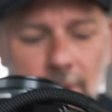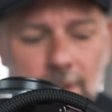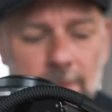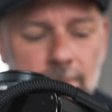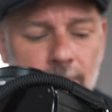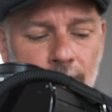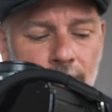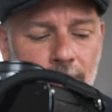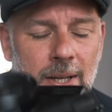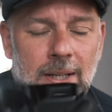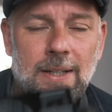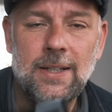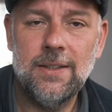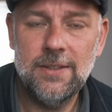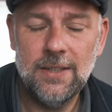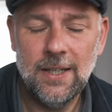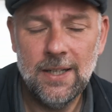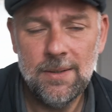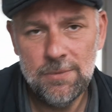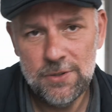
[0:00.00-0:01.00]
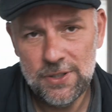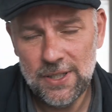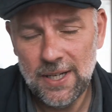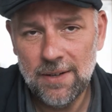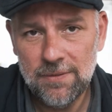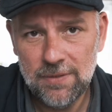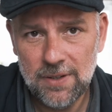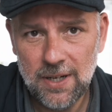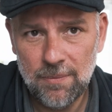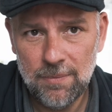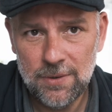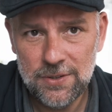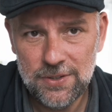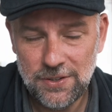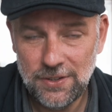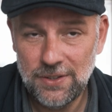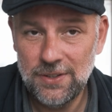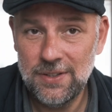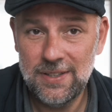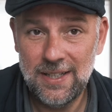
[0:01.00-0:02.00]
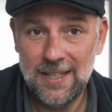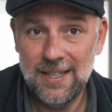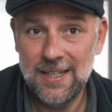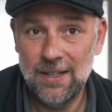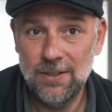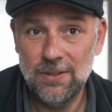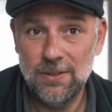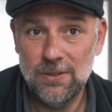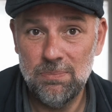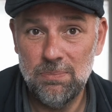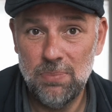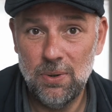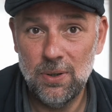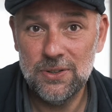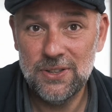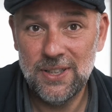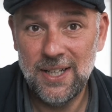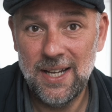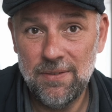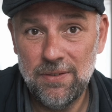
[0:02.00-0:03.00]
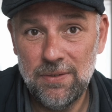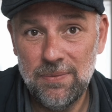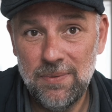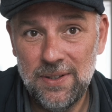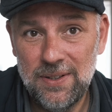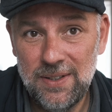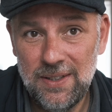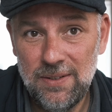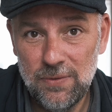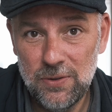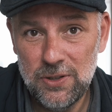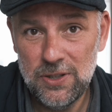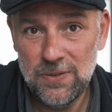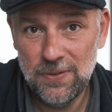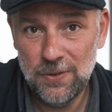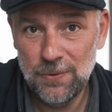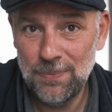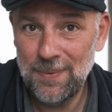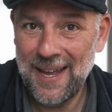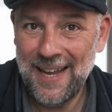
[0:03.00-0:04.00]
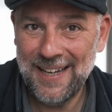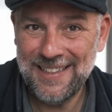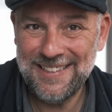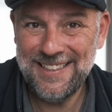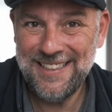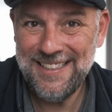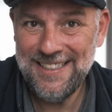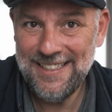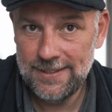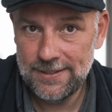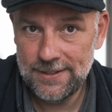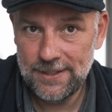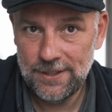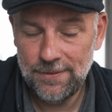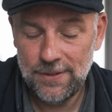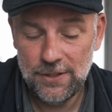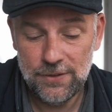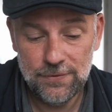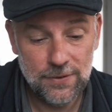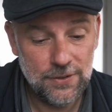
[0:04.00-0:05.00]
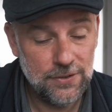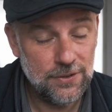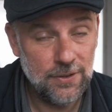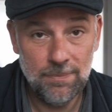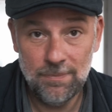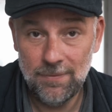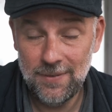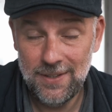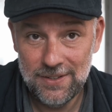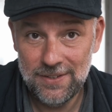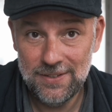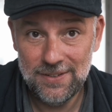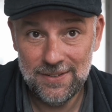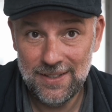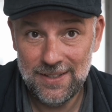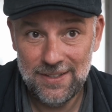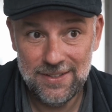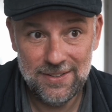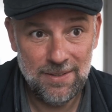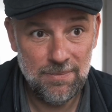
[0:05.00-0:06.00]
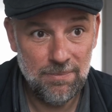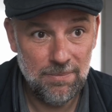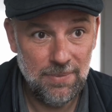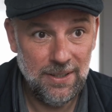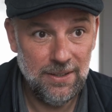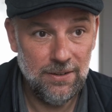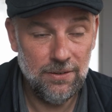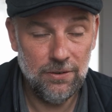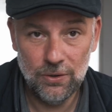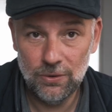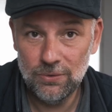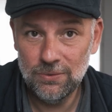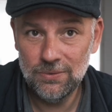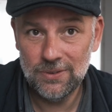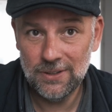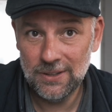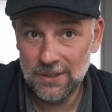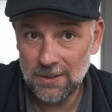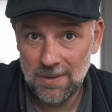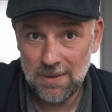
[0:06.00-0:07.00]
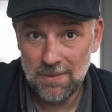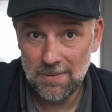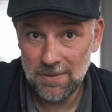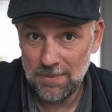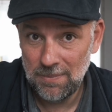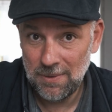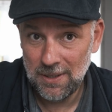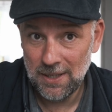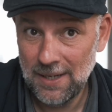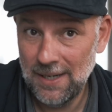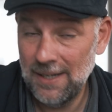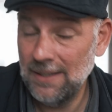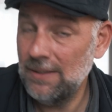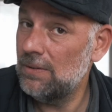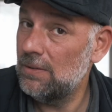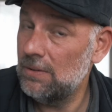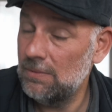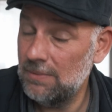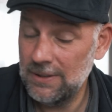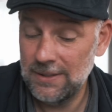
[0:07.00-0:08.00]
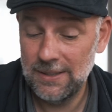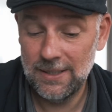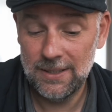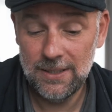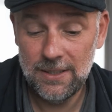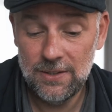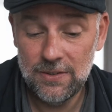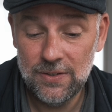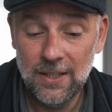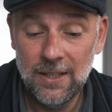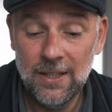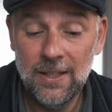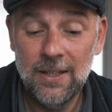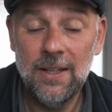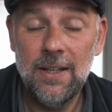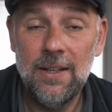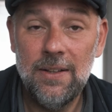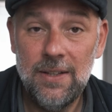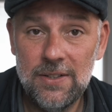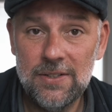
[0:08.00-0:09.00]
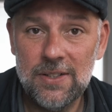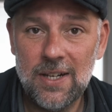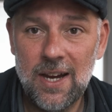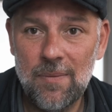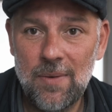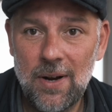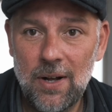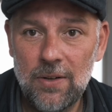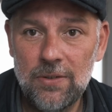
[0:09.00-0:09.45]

me. And at times you have cameras that you take out of the box. I have it with the Fujifilm XE series. For some reason, they simply don't agree with me. I don't know what that is. This camera,